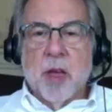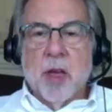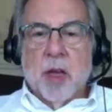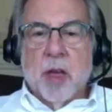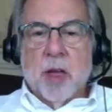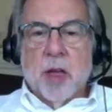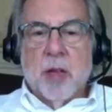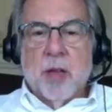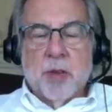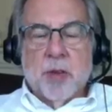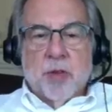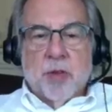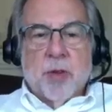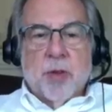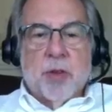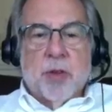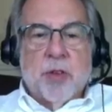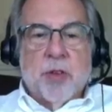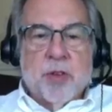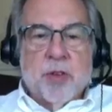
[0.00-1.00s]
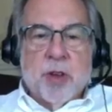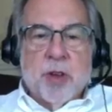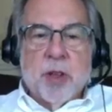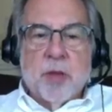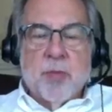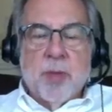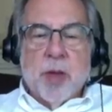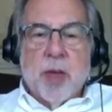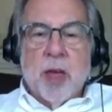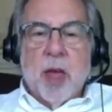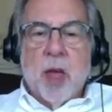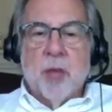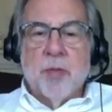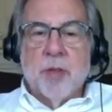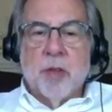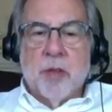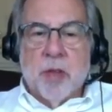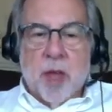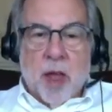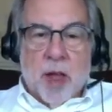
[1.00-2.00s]
In the tradition, it became
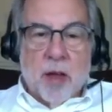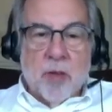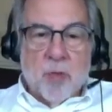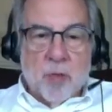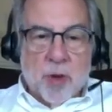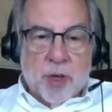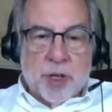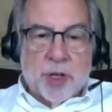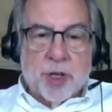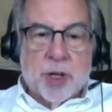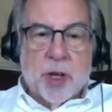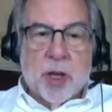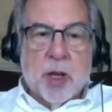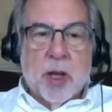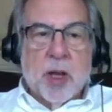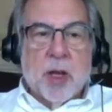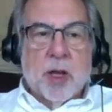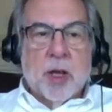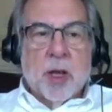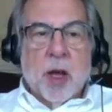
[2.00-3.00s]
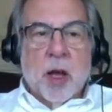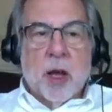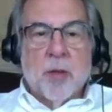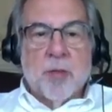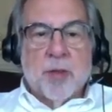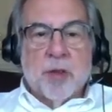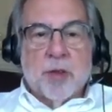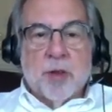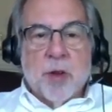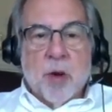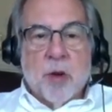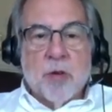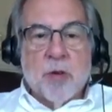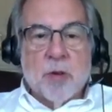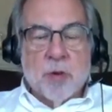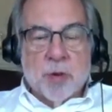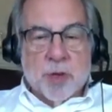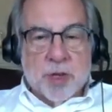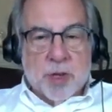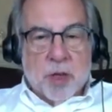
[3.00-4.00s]
the day in which the Torah
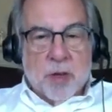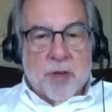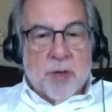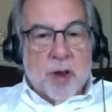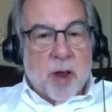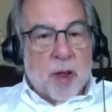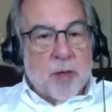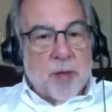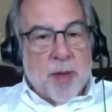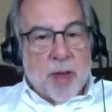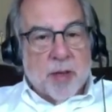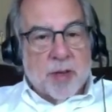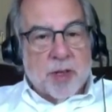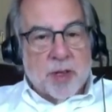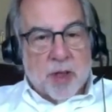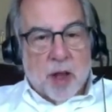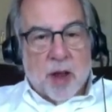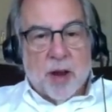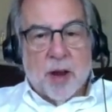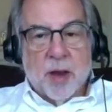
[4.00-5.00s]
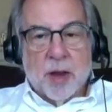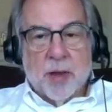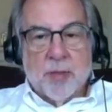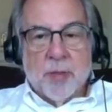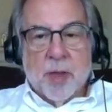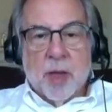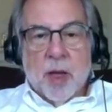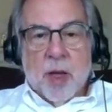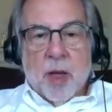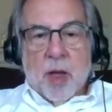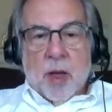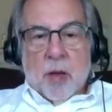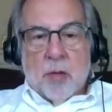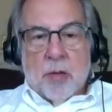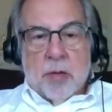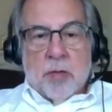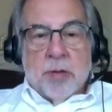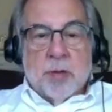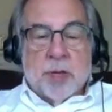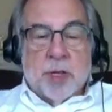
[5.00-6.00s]
was given on Mount Sinai.
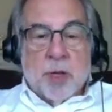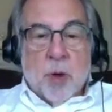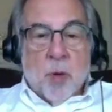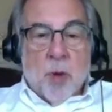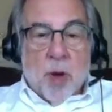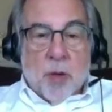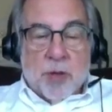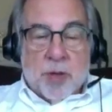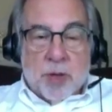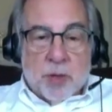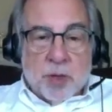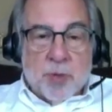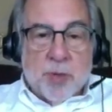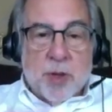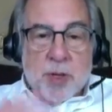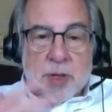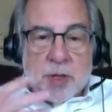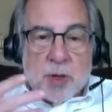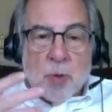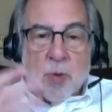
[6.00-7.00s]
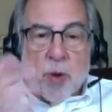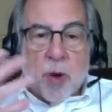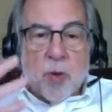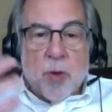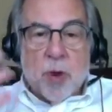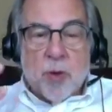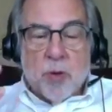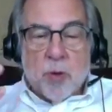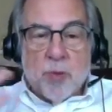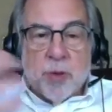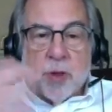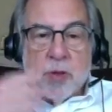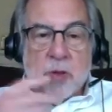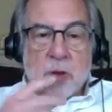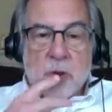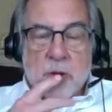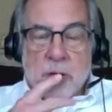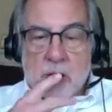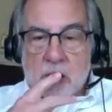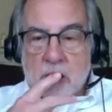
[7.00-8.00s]
So what we will be
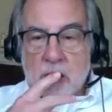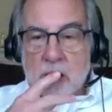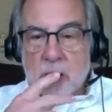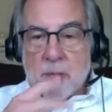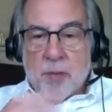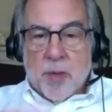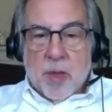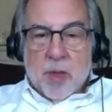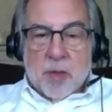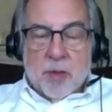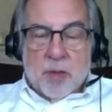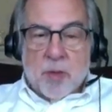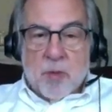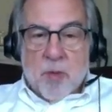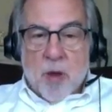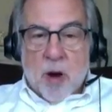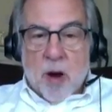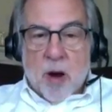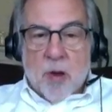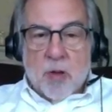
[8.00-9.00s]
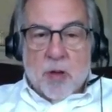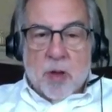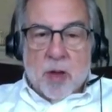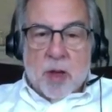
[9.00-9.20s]
doing tomorrow